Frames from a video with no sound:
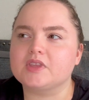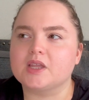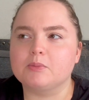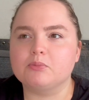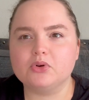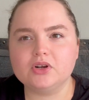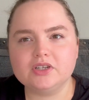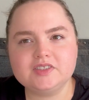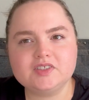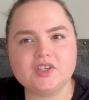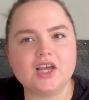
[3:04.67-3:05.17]

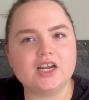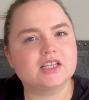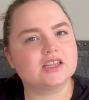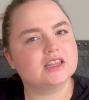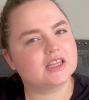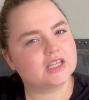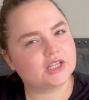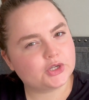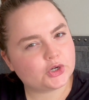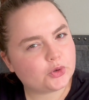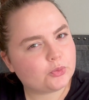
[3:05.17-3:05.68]
Brynn's got a
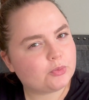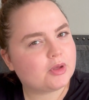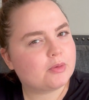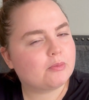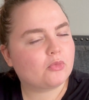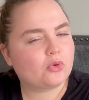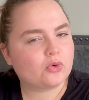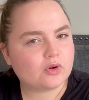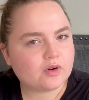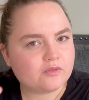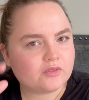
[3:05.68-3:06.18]
little bit
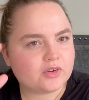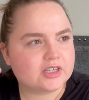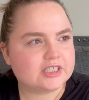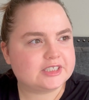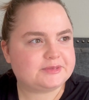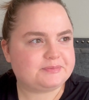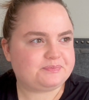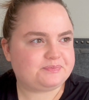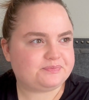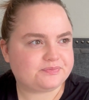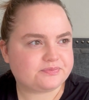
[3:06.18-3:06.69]
more of
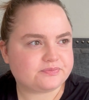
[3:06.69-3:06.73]
a,